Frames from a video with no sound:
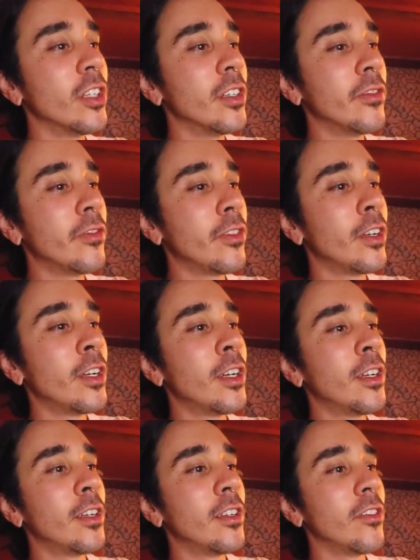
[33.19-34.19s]
of
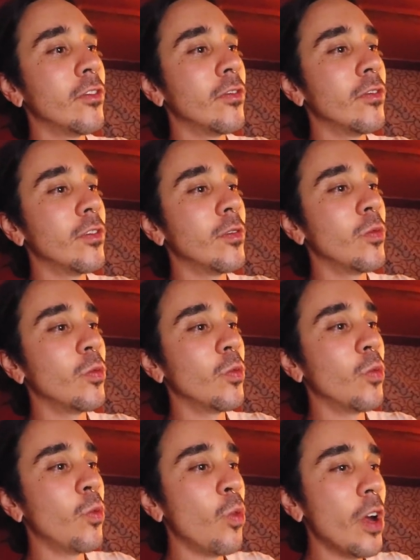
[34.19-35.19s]

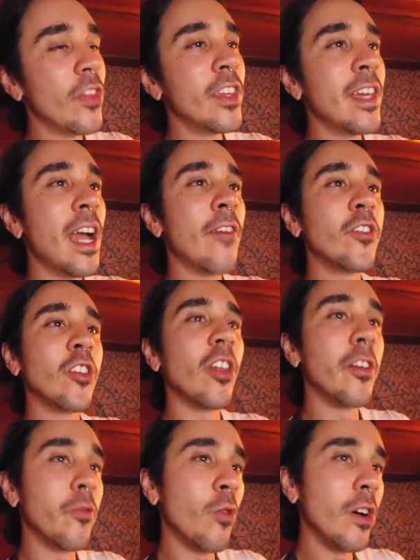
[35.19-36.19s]
what the
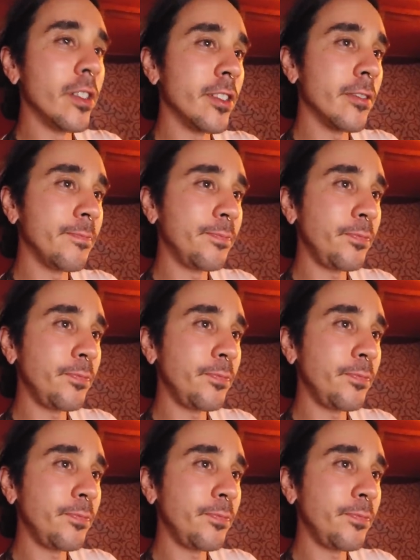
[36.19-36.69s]
afterlife was.